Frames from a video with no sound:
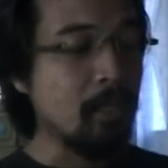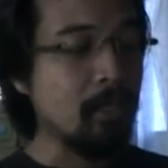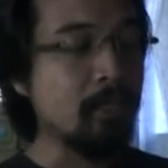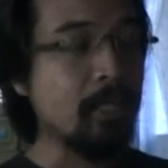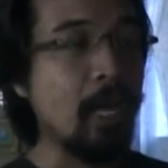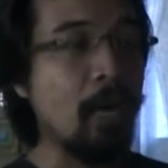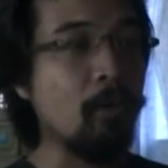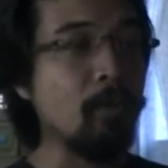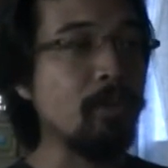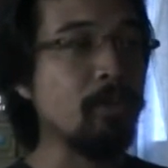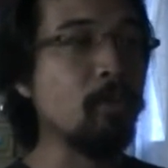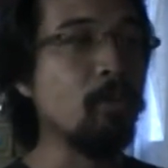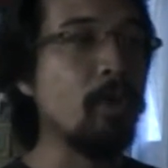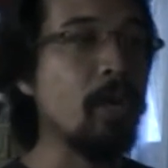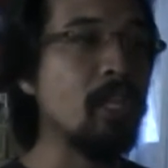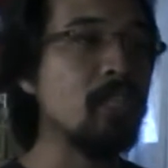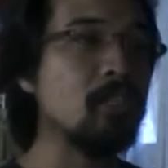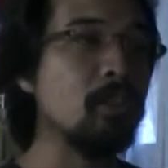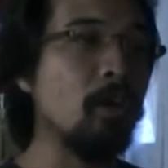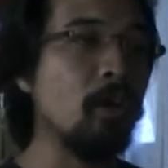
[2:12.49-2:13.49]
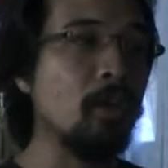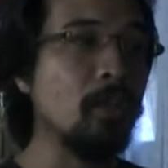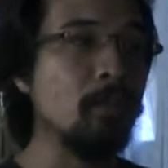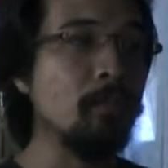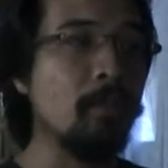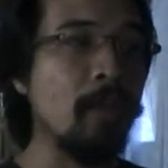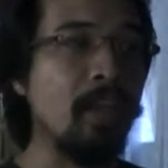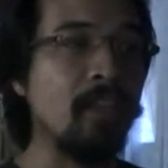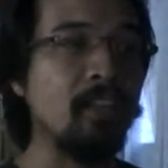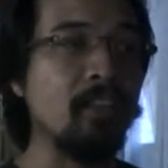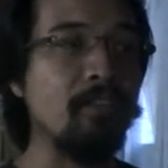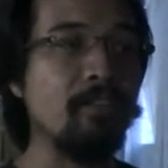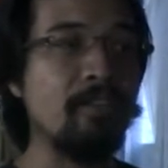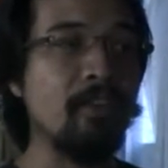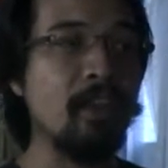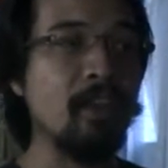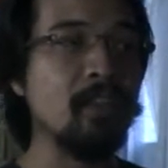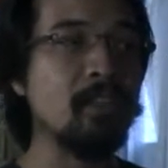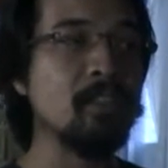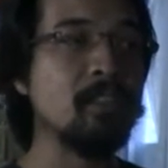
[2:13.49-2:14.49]
Now with grace on, my
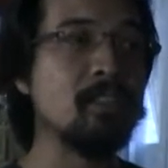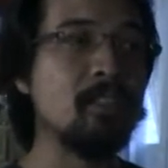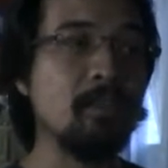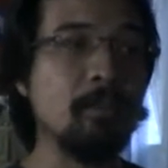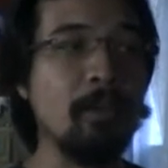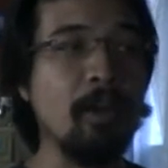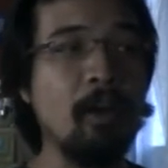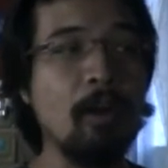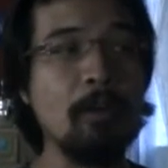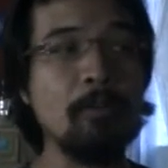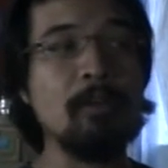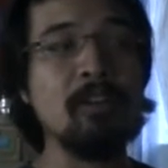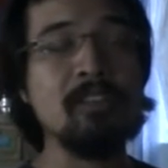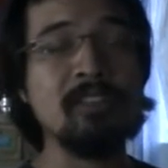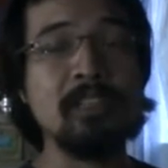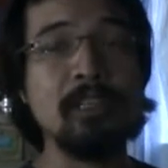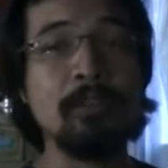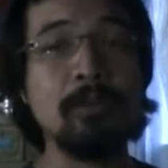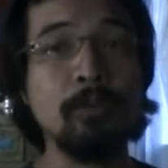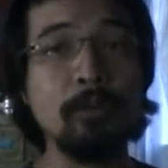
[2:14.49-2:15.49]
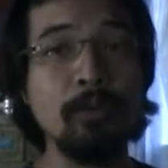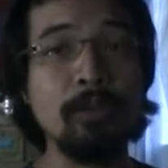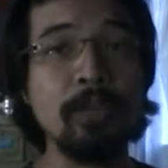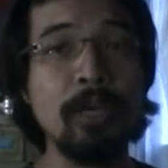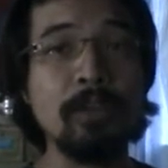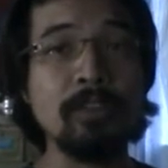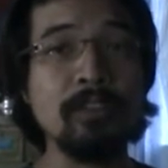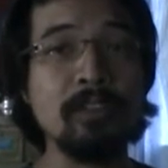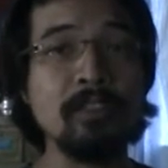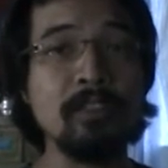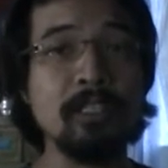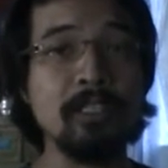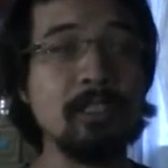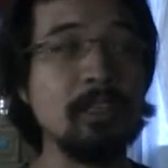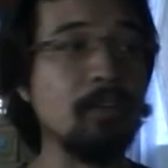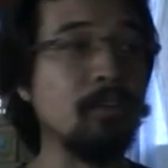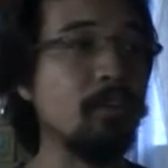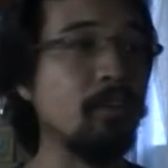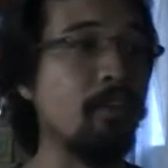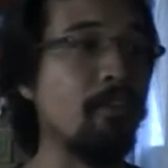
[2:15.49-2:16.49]
defense, my armor is at
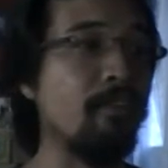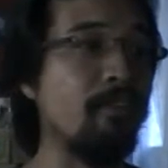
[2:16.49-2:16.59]
2605.